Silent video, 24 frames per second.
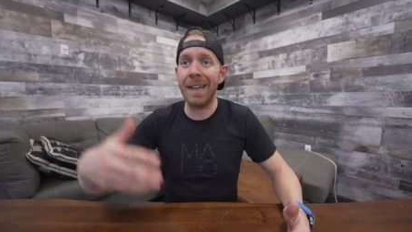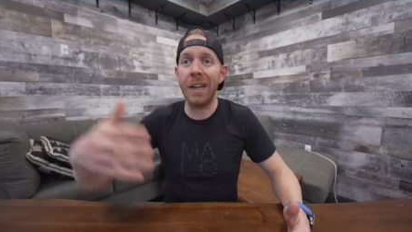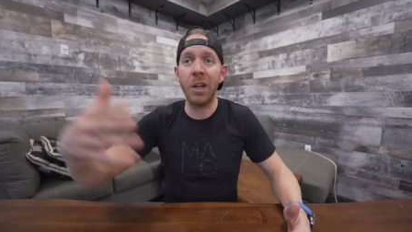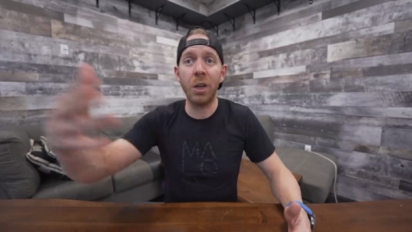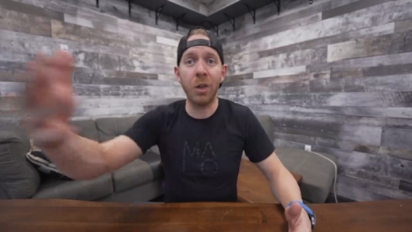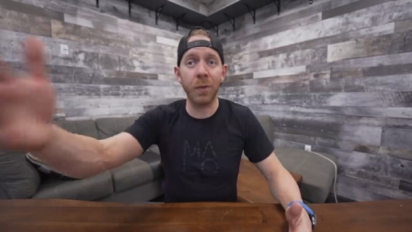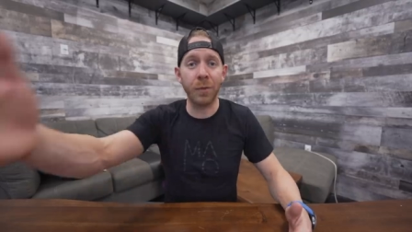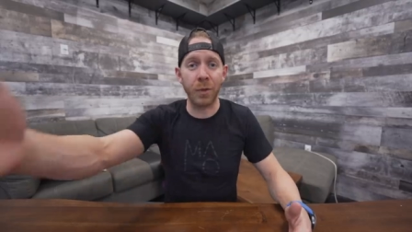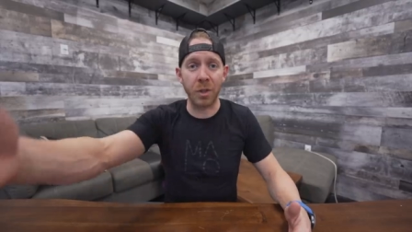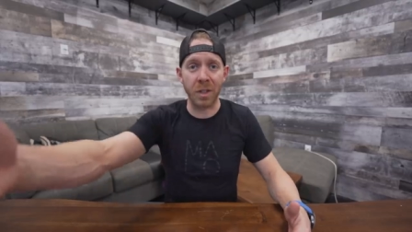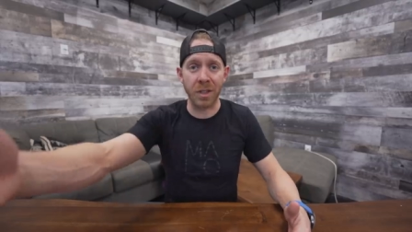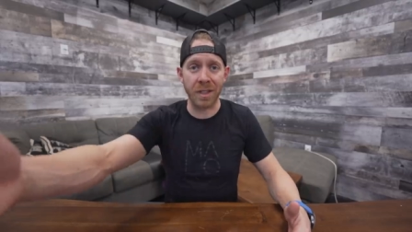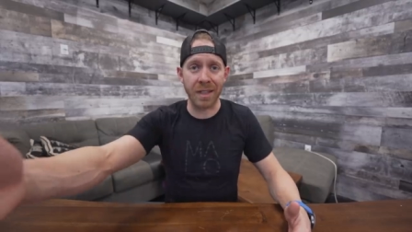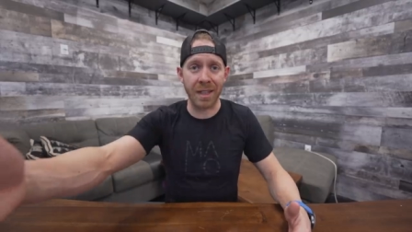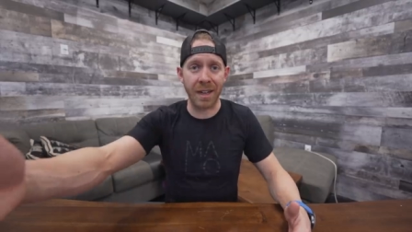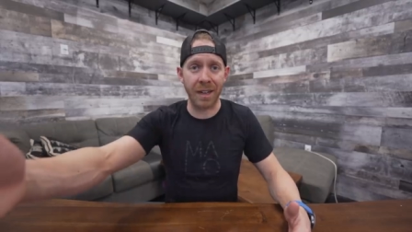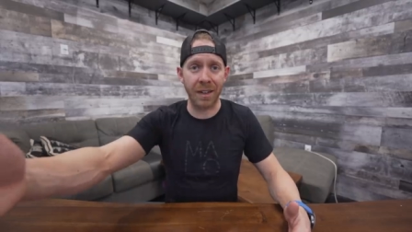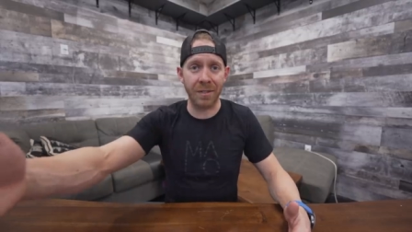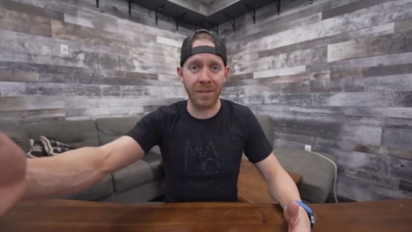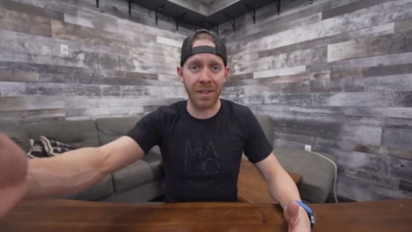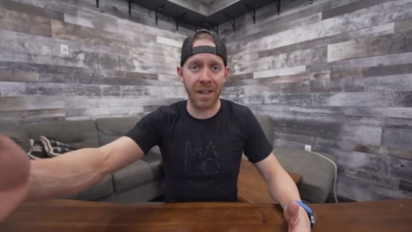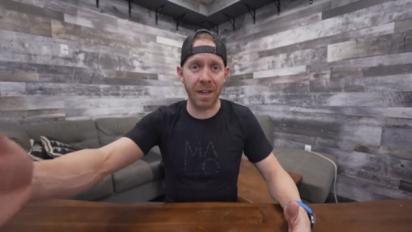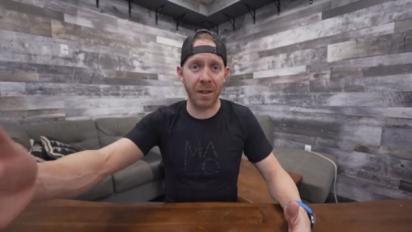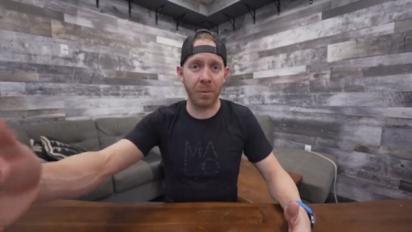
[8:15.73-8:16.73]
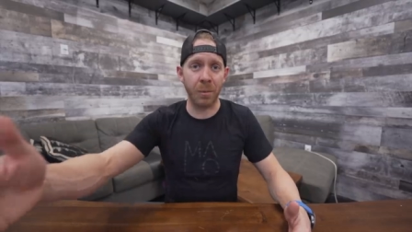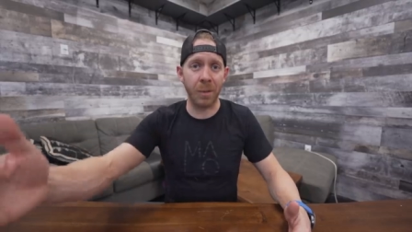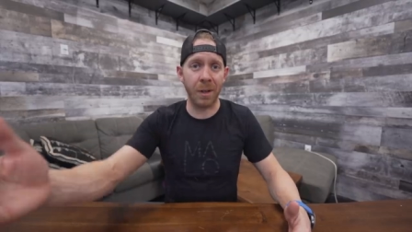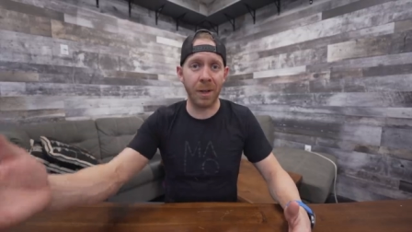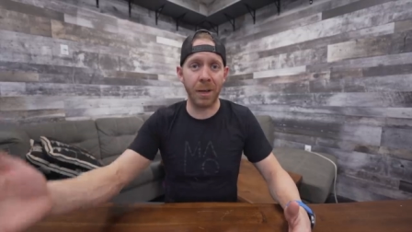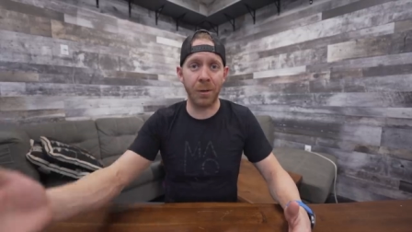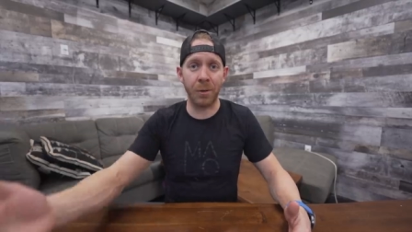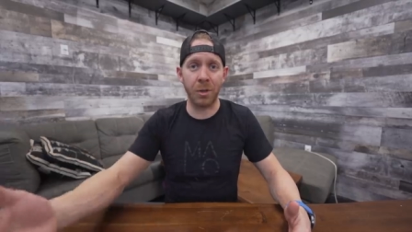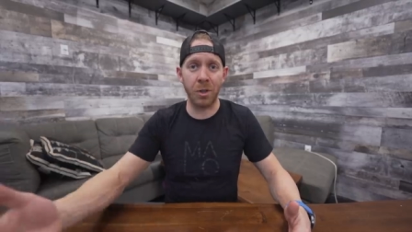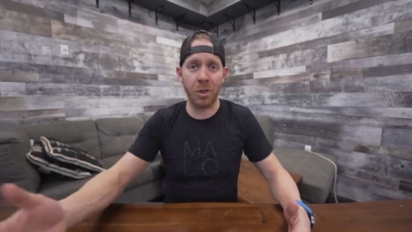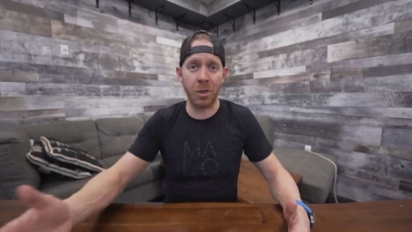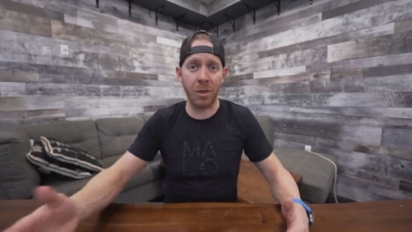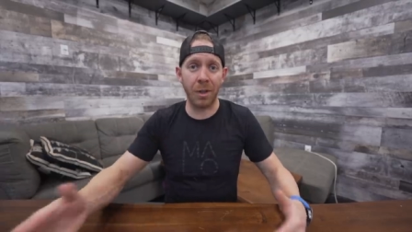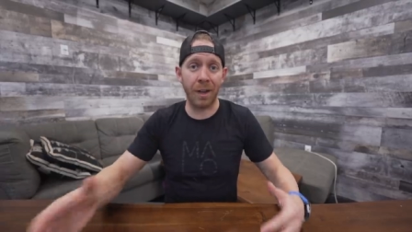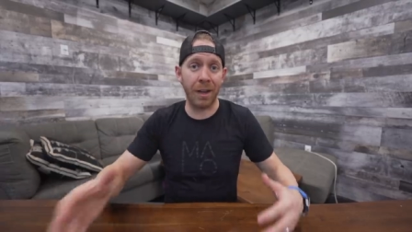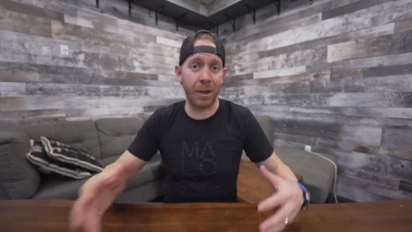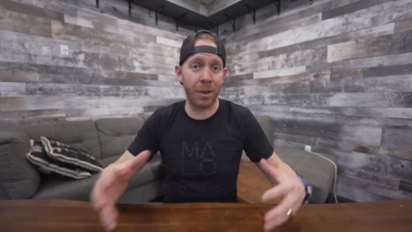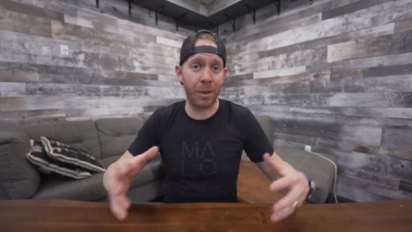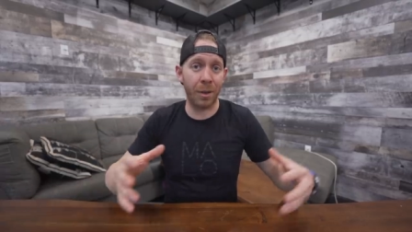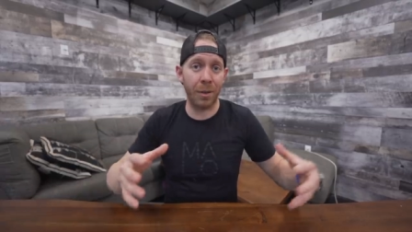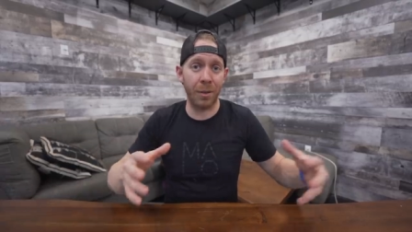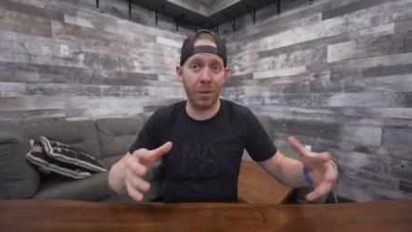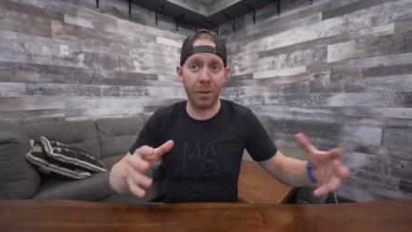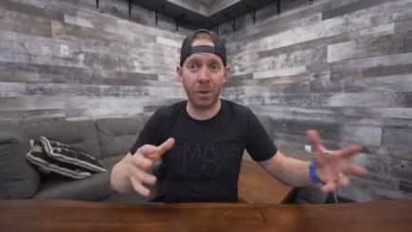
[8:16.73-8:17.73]
intervals that I've done when I would do
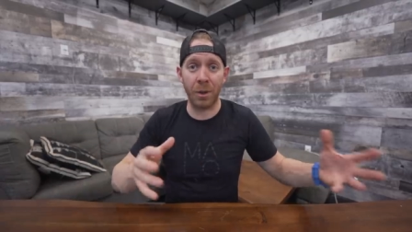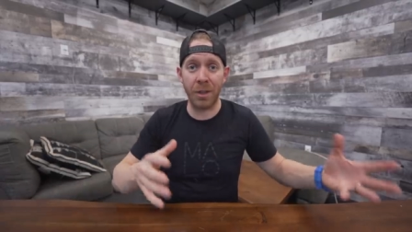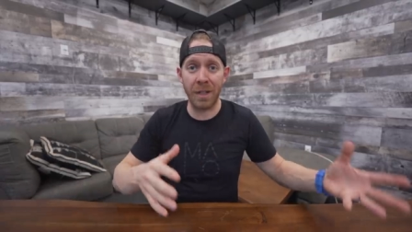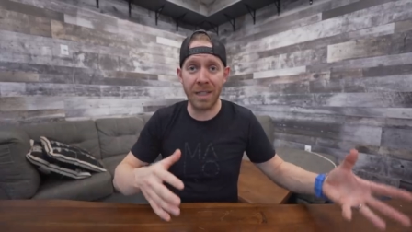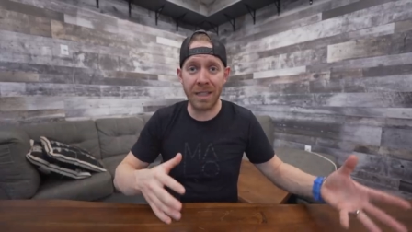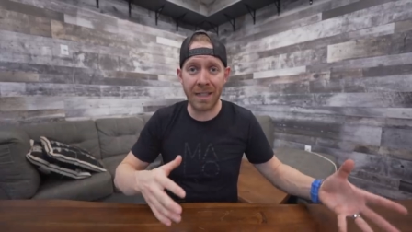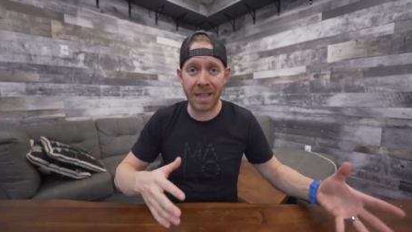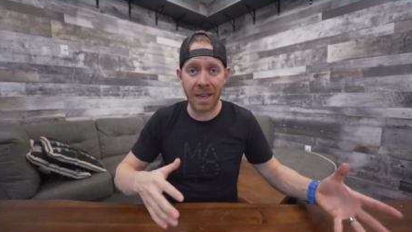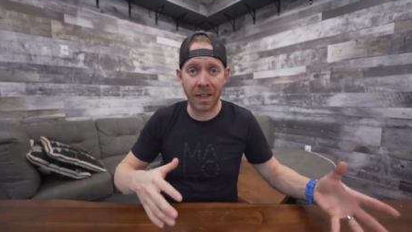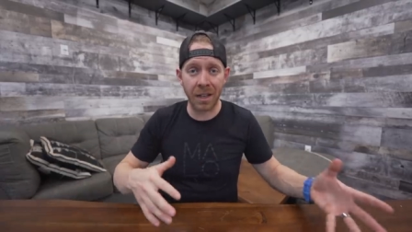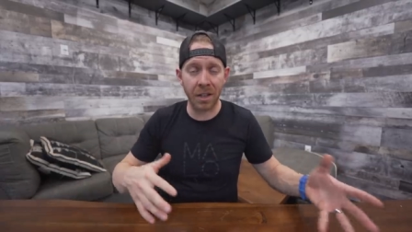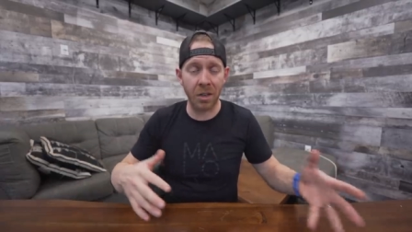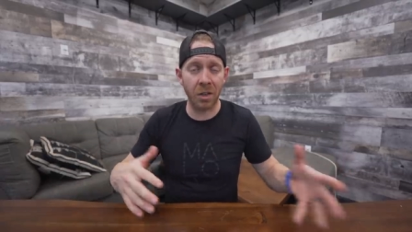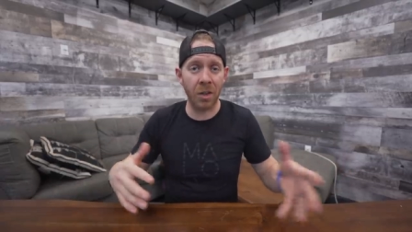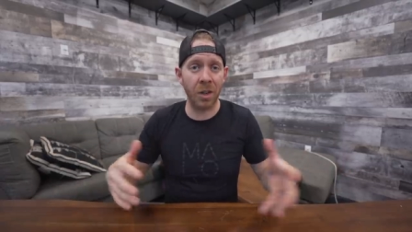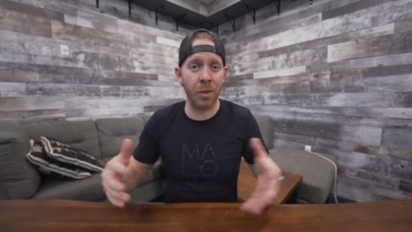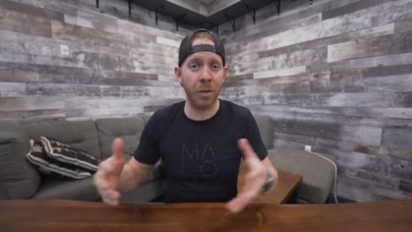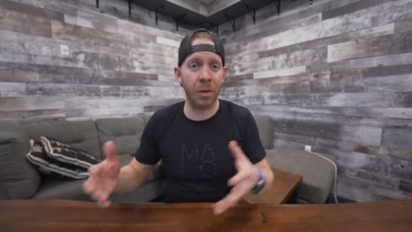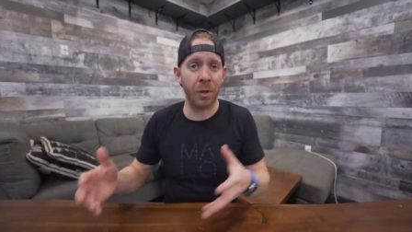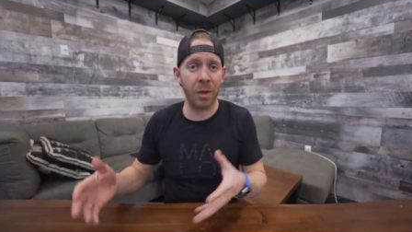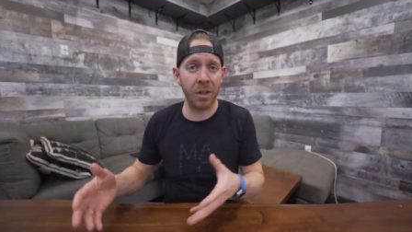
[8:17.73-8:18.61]
like 30-second on,